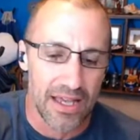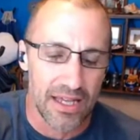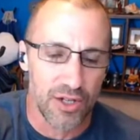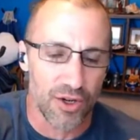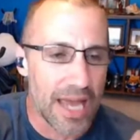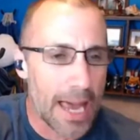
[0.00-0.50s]

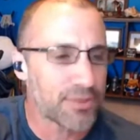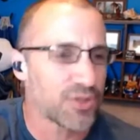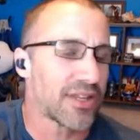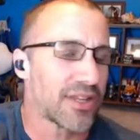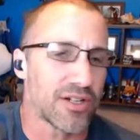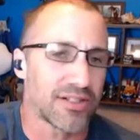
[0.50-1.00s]
you're
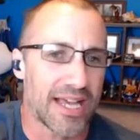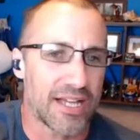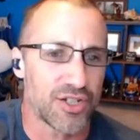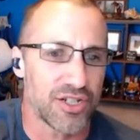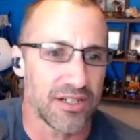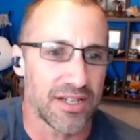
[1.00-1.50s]
capturing their
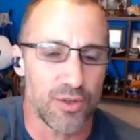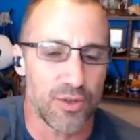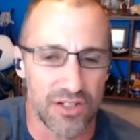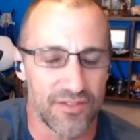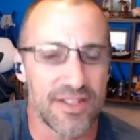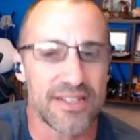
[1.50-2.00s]
attention and you
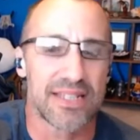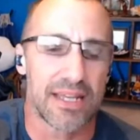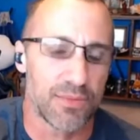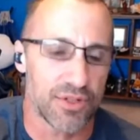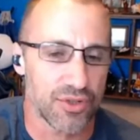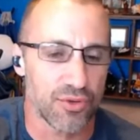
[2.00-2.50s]
convince
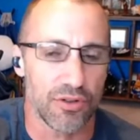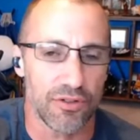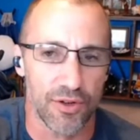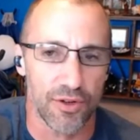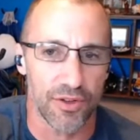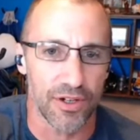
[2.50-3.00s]
them to scroll
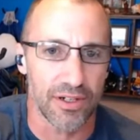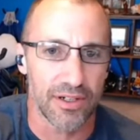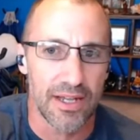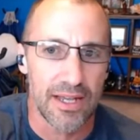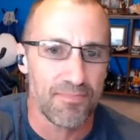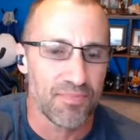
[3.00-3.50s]
further
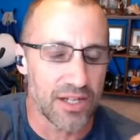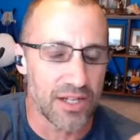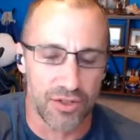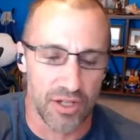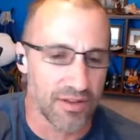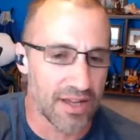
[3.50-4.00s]
and you
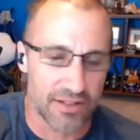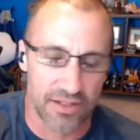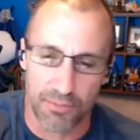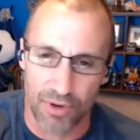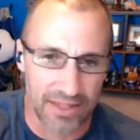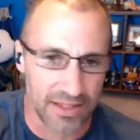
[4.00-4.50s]
do that to
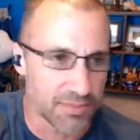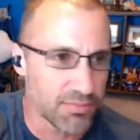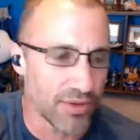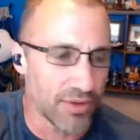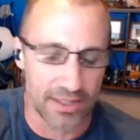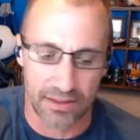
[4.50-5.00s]
bradley's
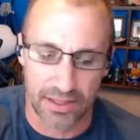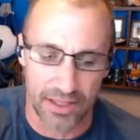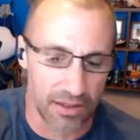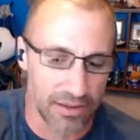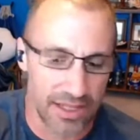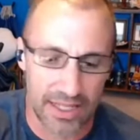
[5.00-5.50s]
point you
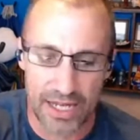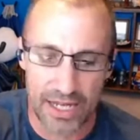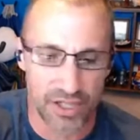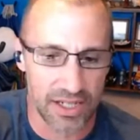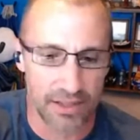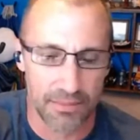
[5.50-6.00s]
know
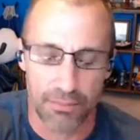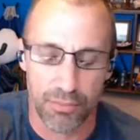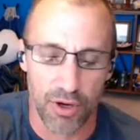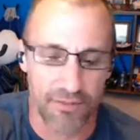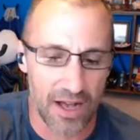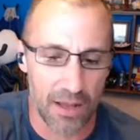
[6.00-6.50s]
engaging
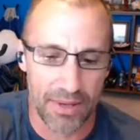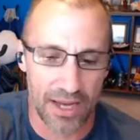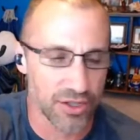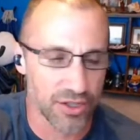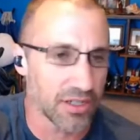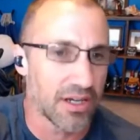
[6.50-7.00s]
profile
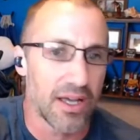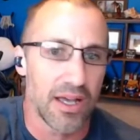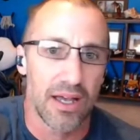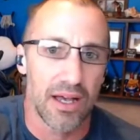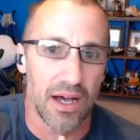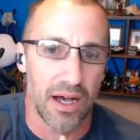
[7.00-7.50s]
picture
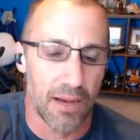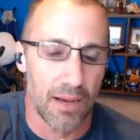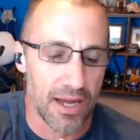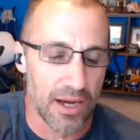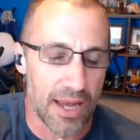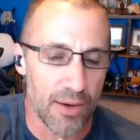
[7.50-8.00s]
uh,
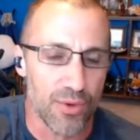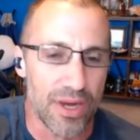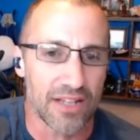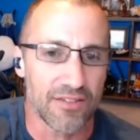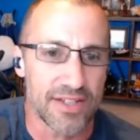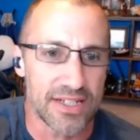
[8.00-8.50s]
a, a
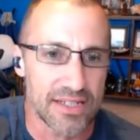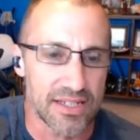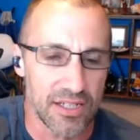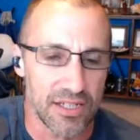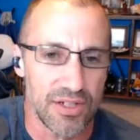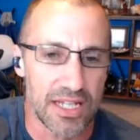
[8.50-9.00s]
relevant
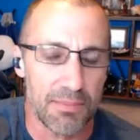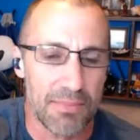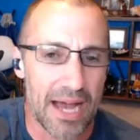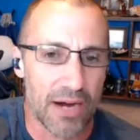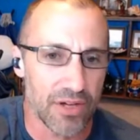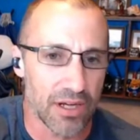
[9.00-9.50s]
unique
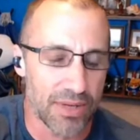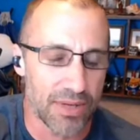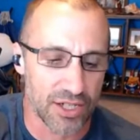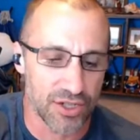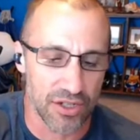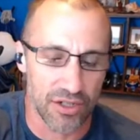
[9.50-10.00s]
background
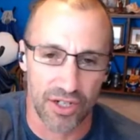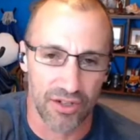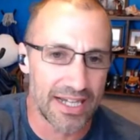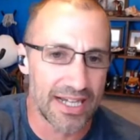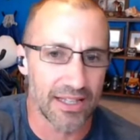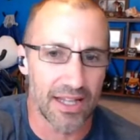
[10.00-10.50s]
picture your
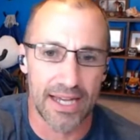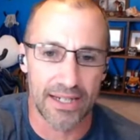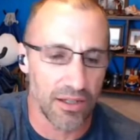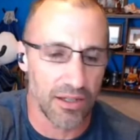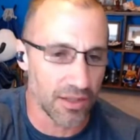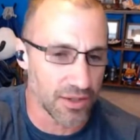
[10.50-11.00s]
headline
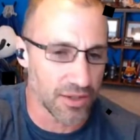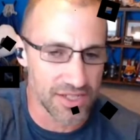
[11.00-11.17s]
all those